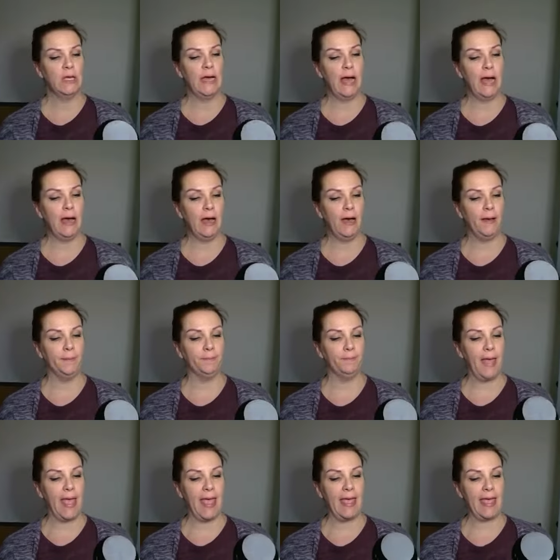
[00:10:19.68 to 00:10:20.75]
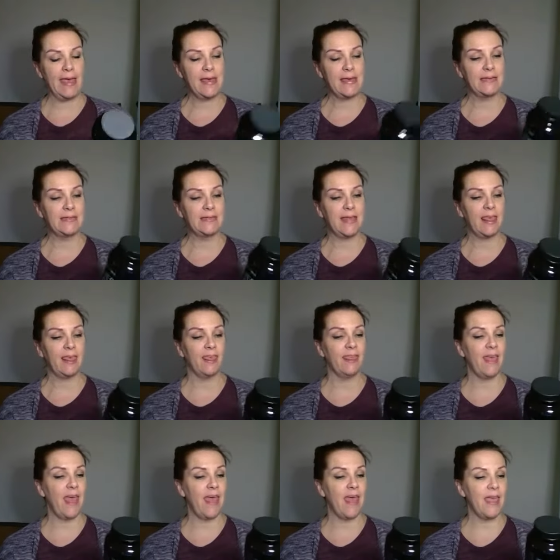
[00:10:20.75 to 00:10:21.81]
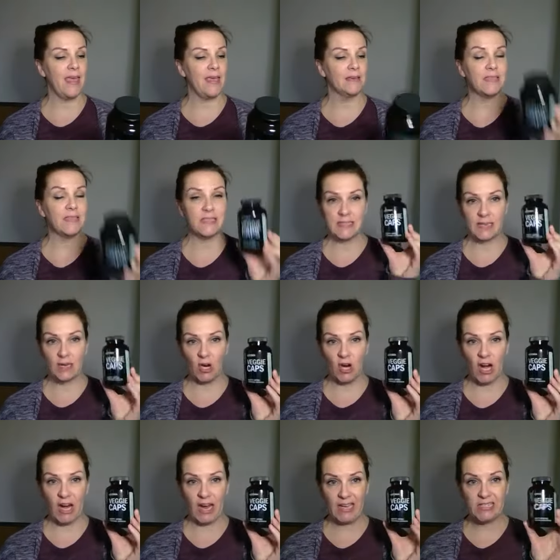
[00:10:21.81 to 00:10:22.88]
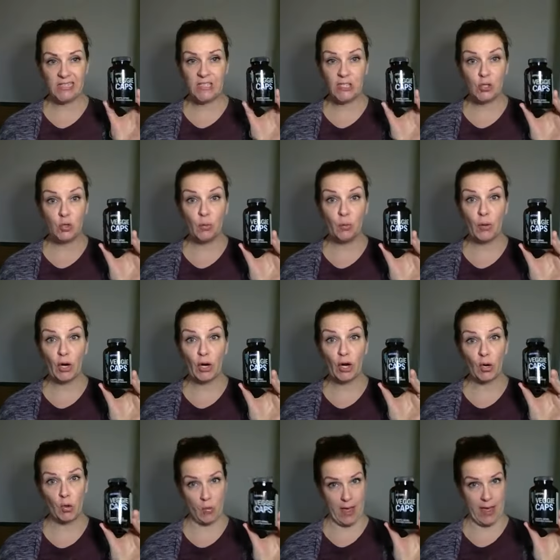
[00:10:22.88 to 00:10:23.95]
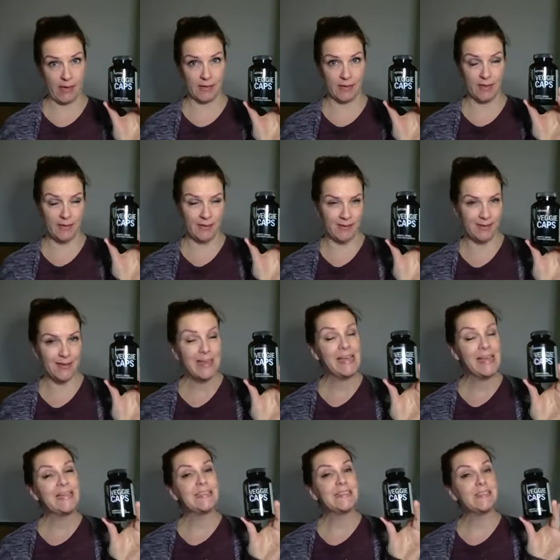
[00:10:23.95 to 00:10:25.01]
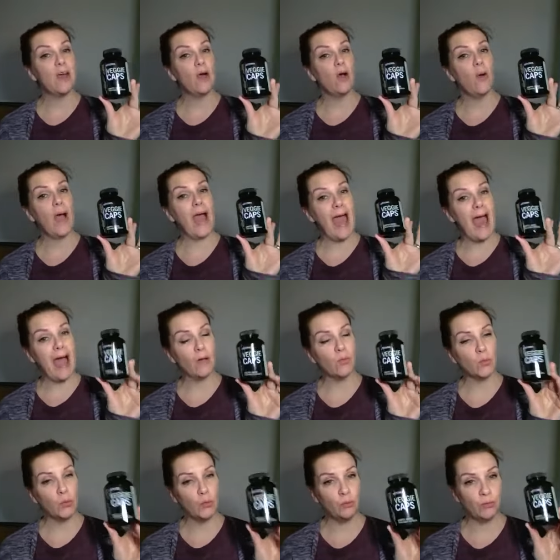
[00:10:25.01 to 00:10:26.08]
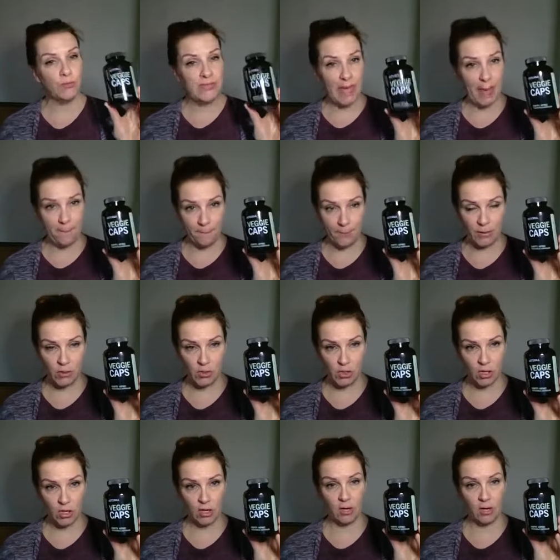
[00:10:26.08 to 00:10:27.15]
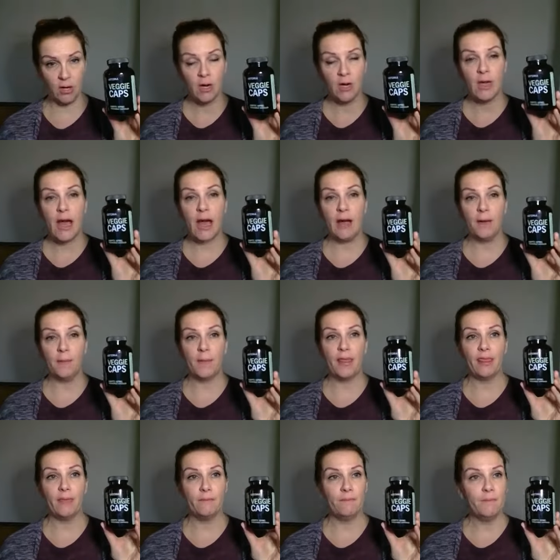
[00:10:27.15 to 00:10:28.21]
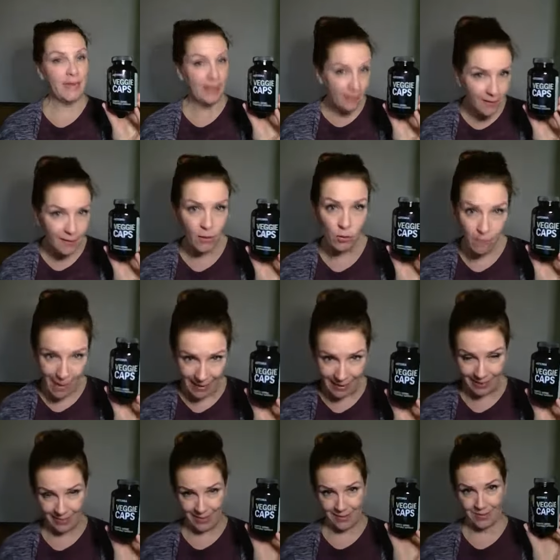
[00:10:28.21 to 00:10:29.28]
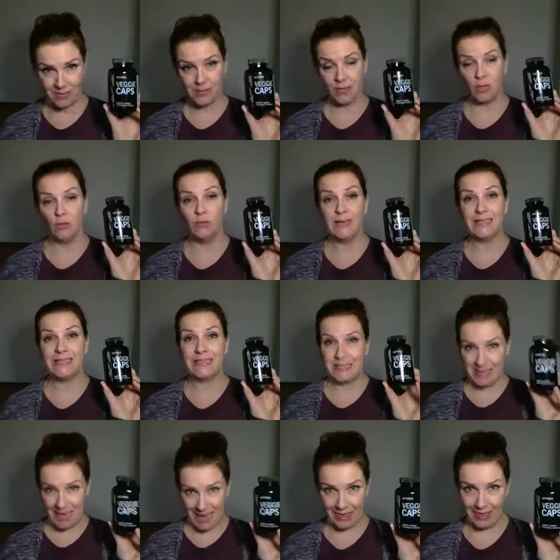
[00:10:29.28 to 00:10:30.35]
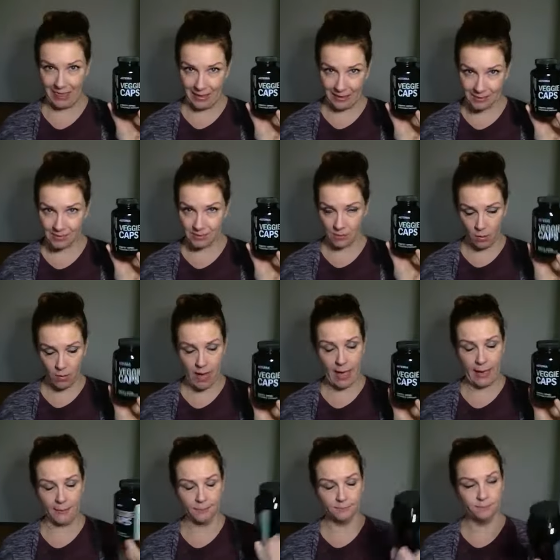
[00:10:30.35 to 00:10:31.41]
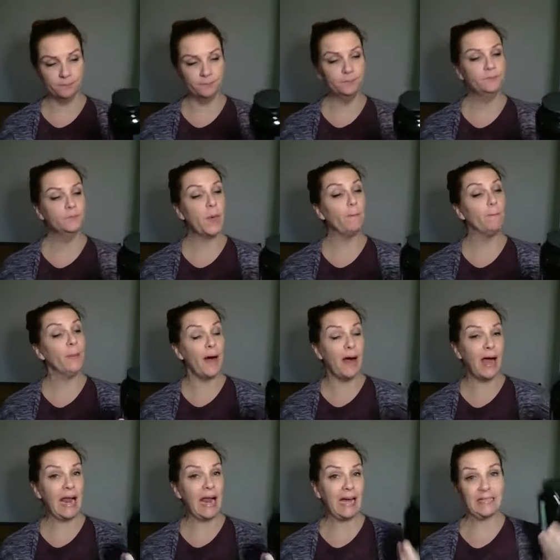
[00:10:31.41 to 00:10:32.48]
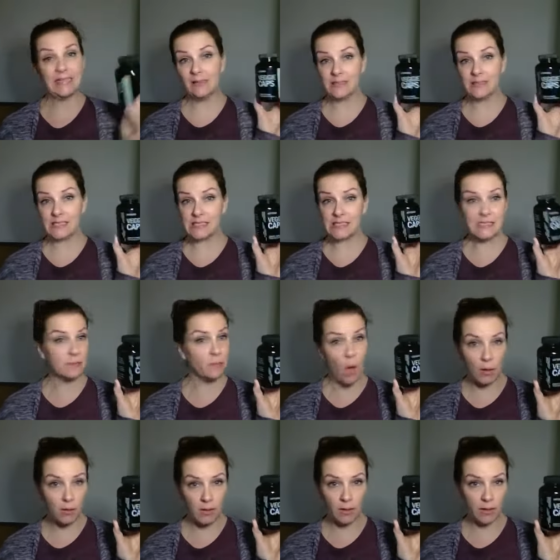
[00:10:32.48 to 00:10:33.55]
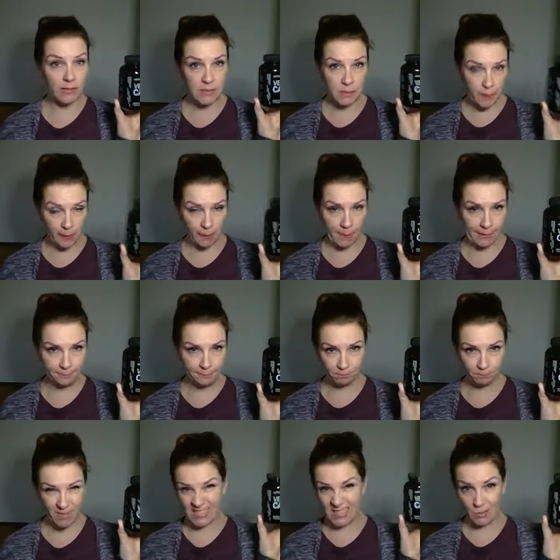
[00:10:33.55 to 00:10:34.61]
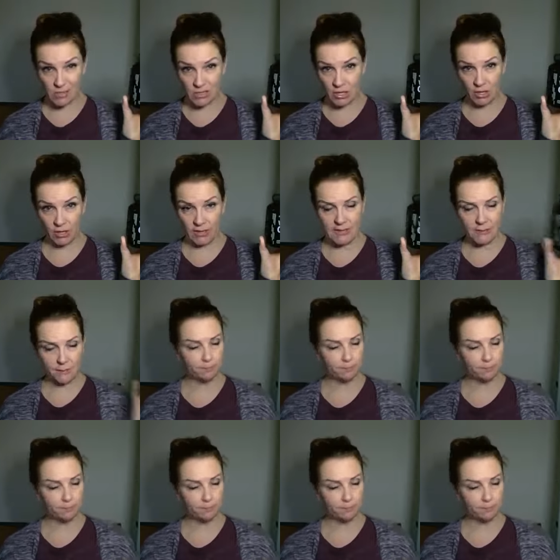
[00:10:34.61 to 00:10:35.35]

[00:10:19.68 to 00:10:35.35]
and they disintegrate super quick. So at room temperature, the minute that you make these, you need to take these, okay? But I did a small little experiment because I was curious.